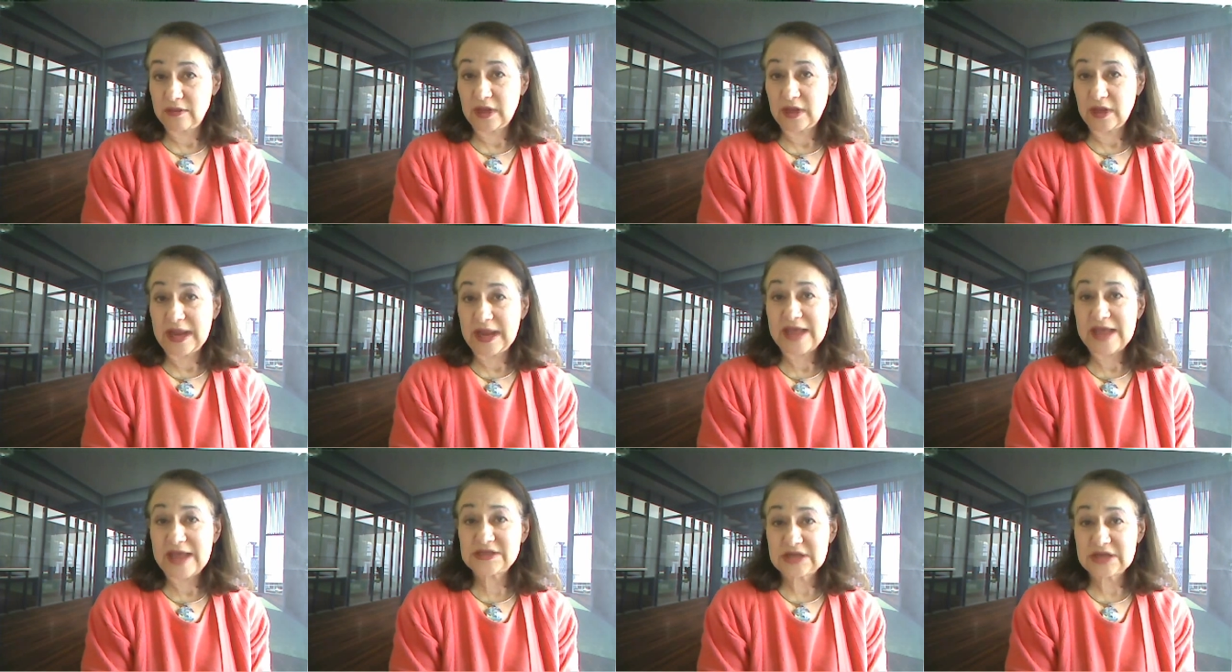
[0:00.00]
The
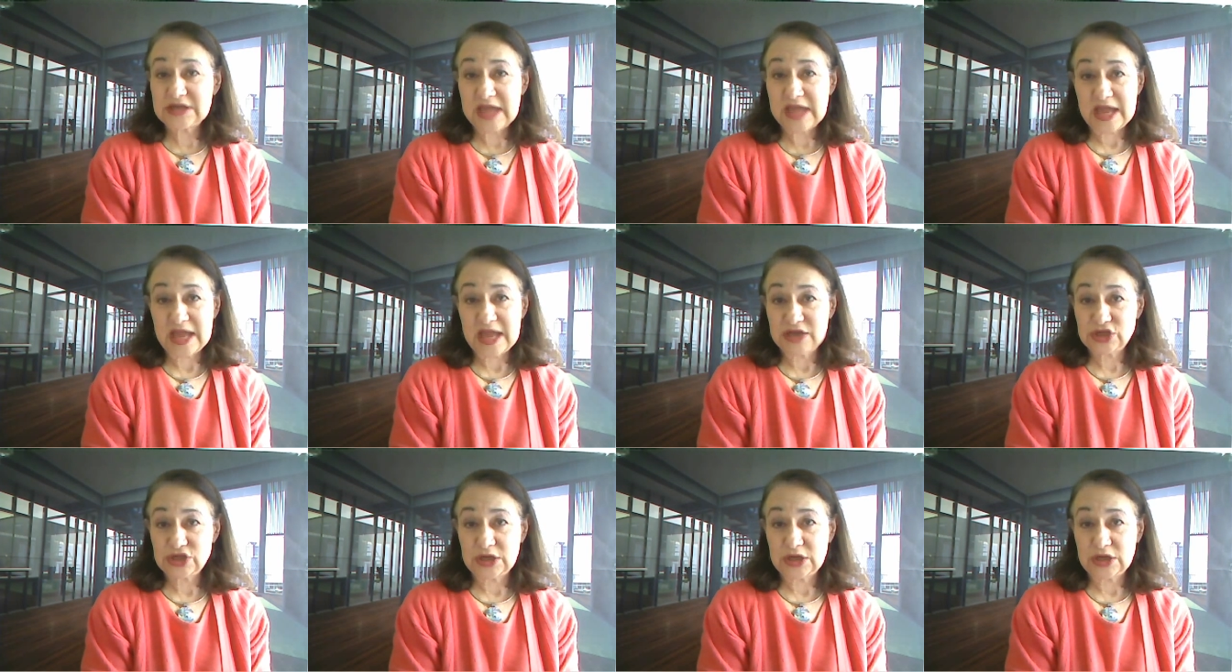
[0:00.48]
last
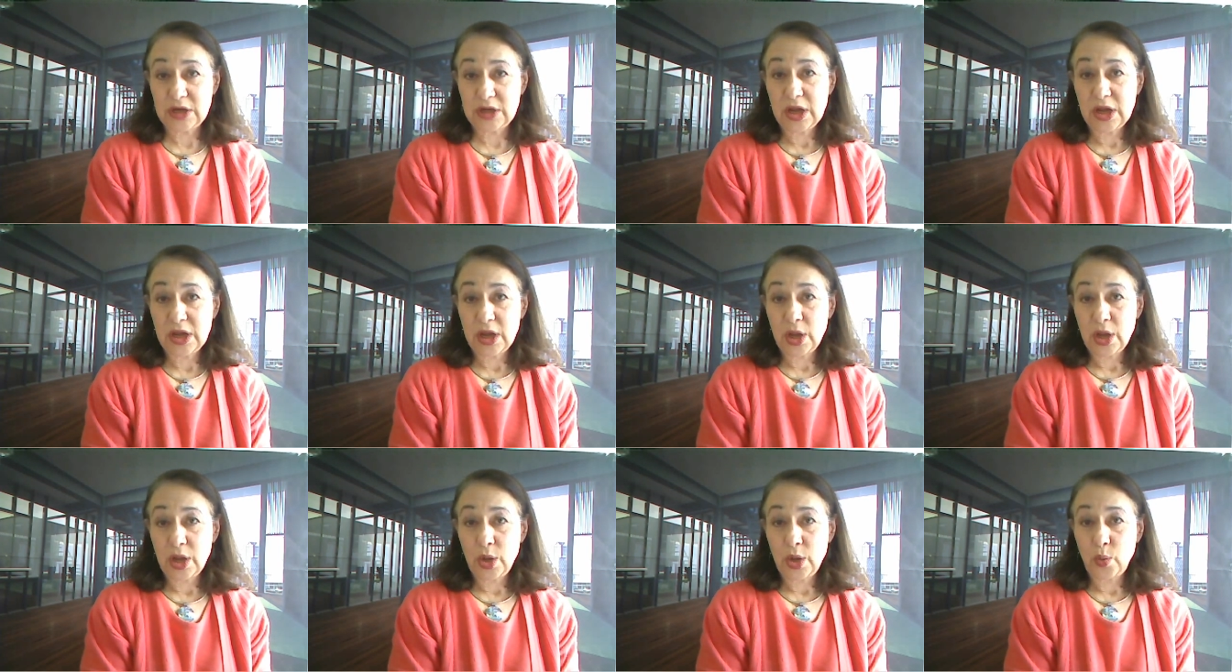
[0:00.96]
occasion
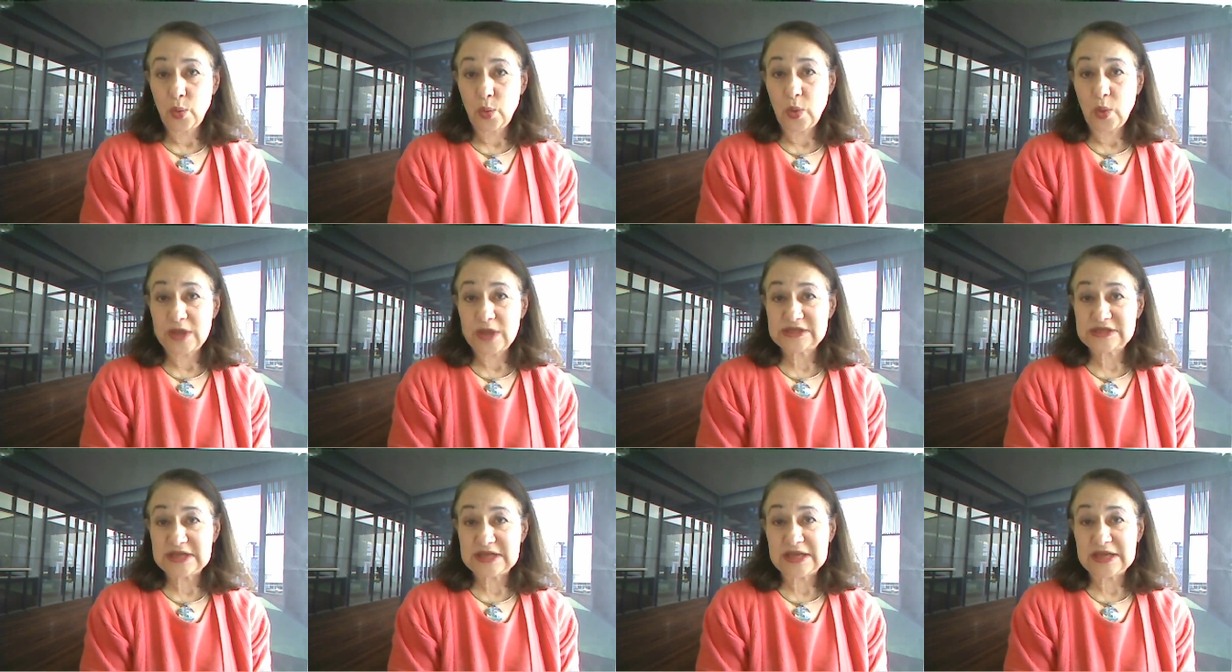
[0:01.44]

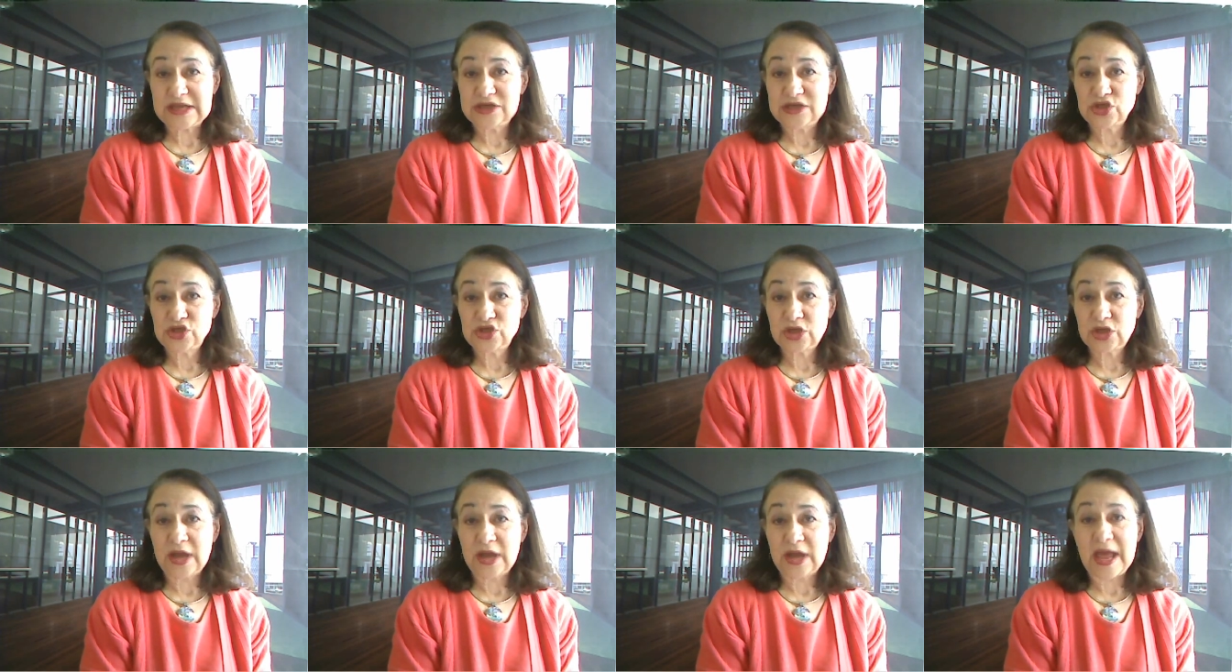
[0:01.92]
was
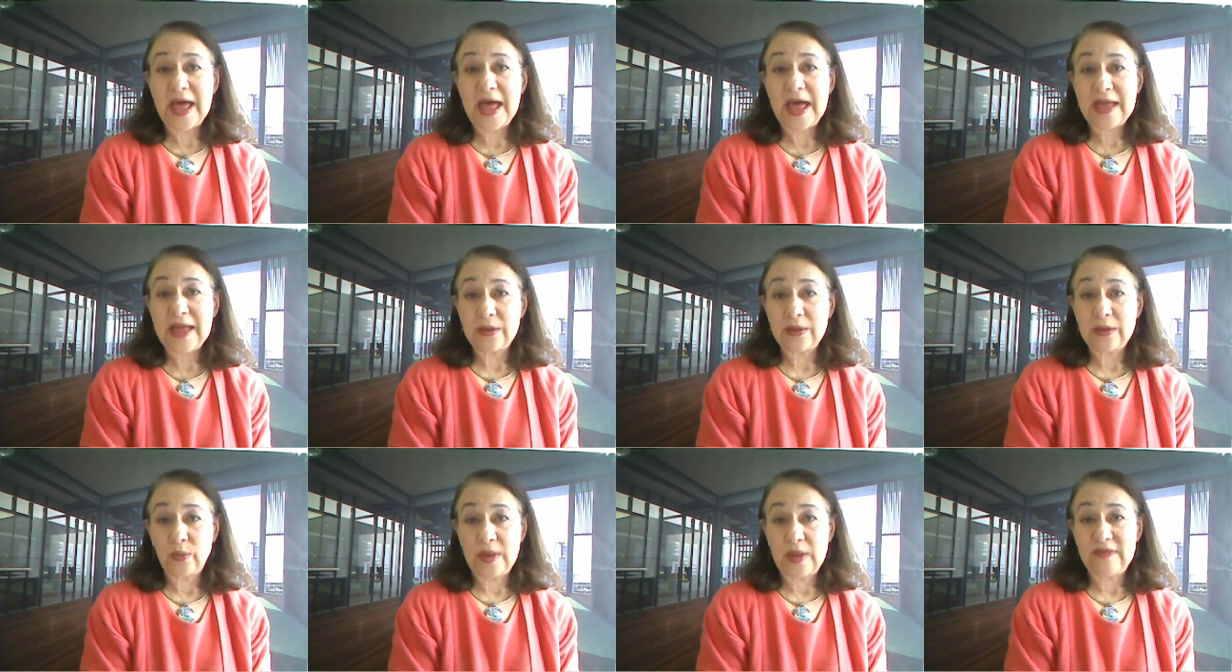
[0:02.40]
in
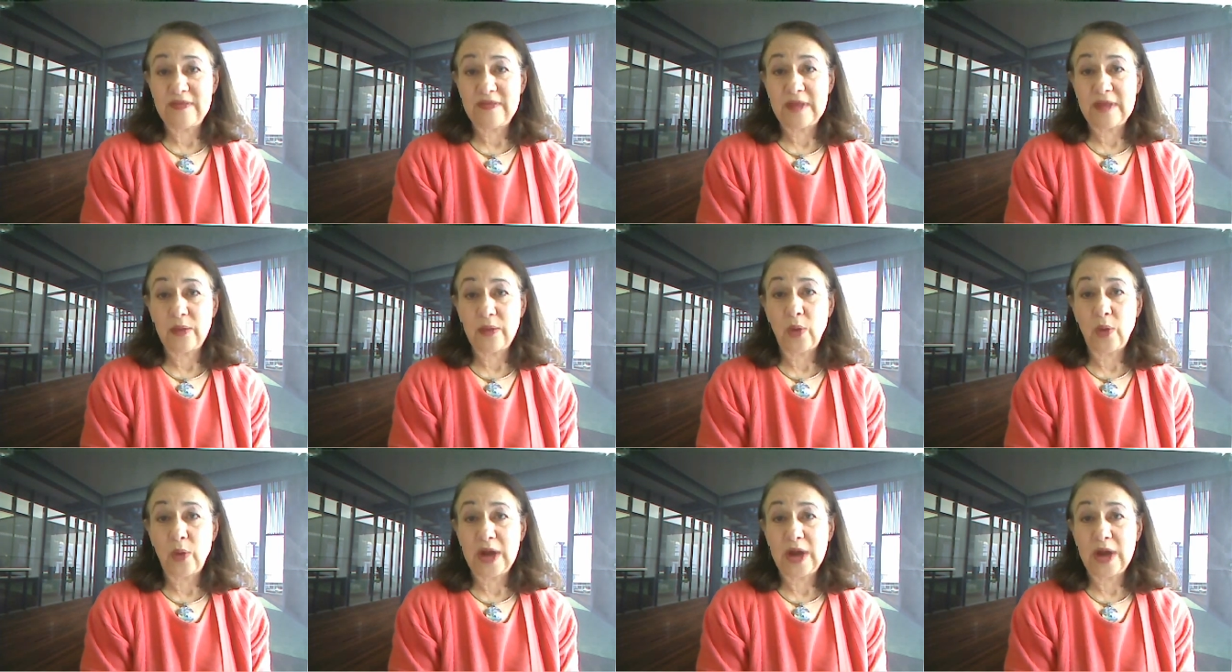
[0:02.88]
July when
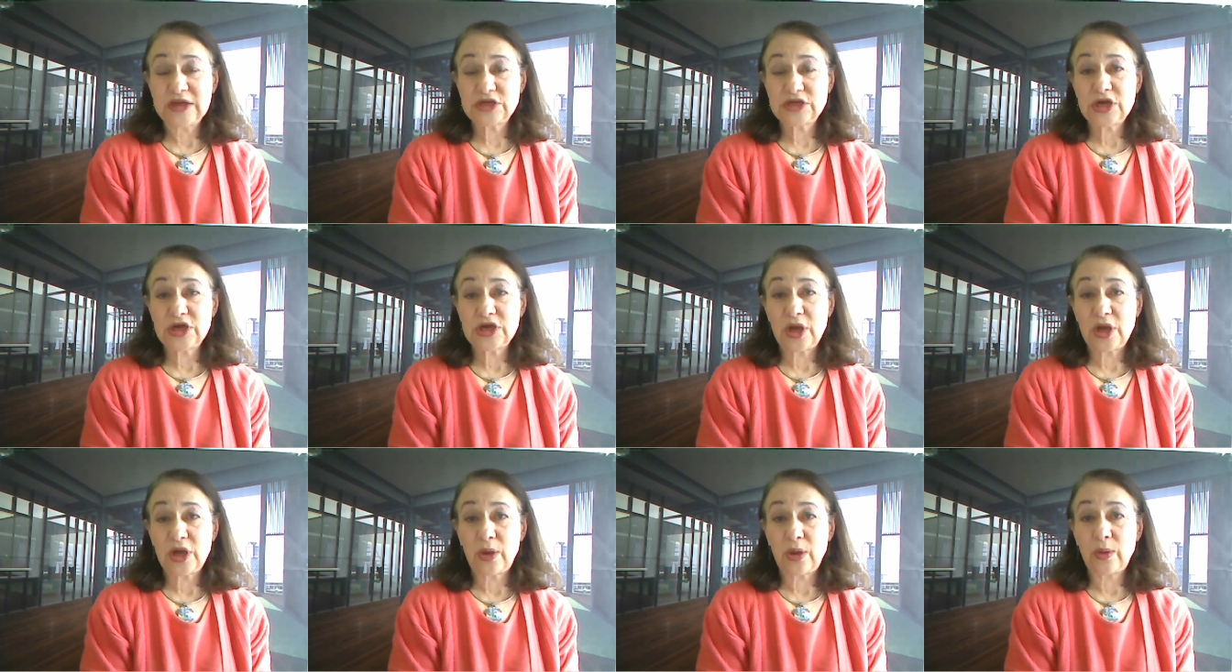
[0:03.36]
they wanted
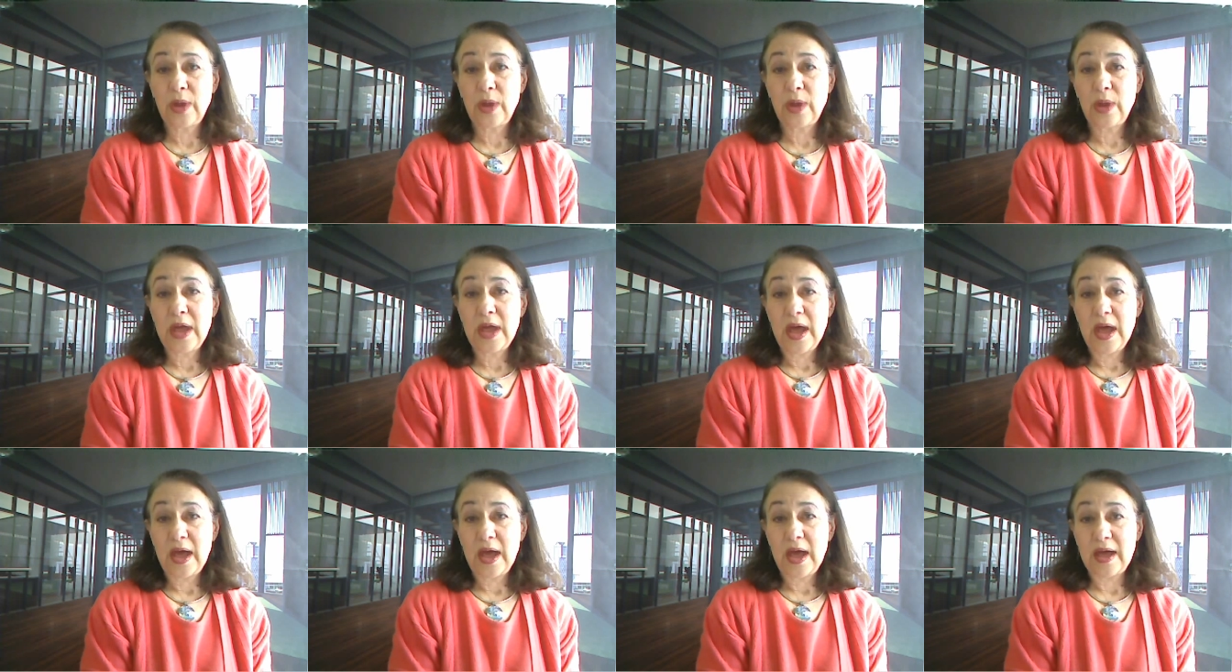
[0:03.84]
to know
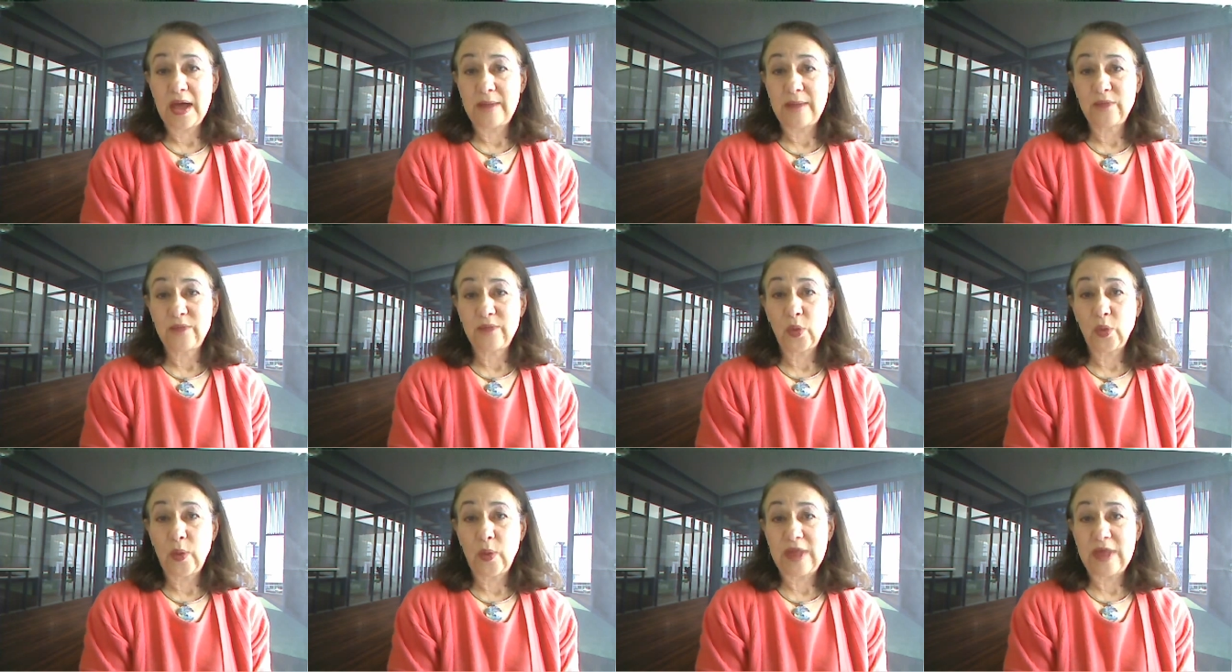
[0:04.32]

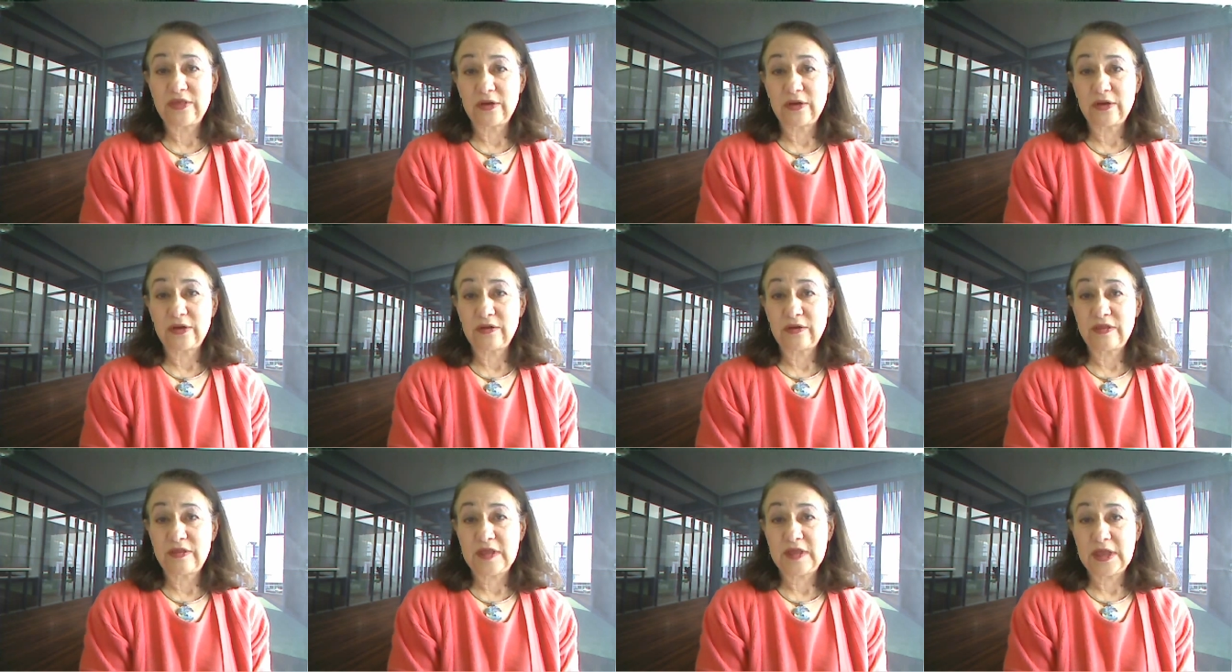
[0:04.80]
um,
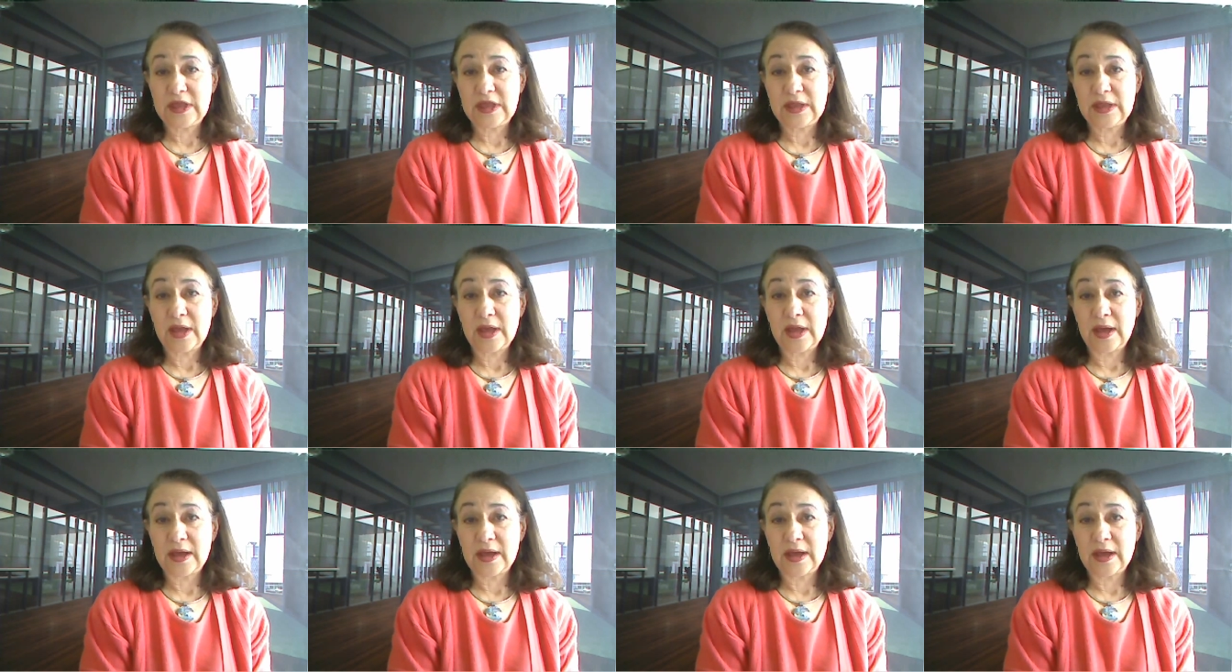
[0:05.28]
whether
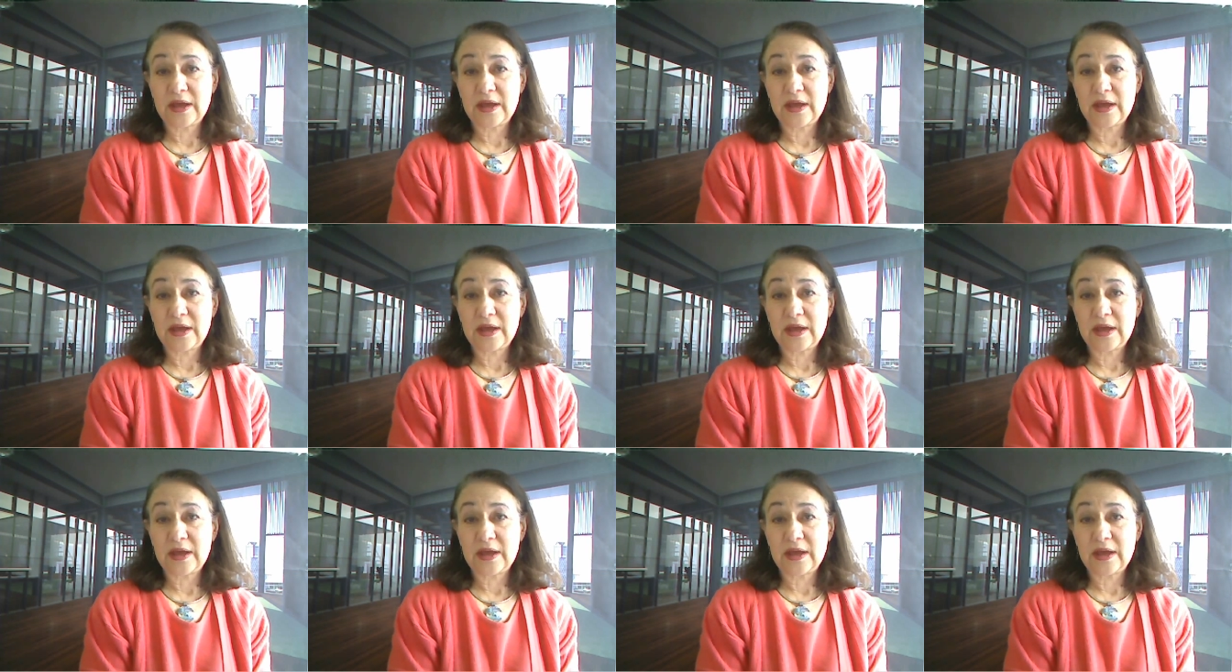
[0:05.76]
the uh,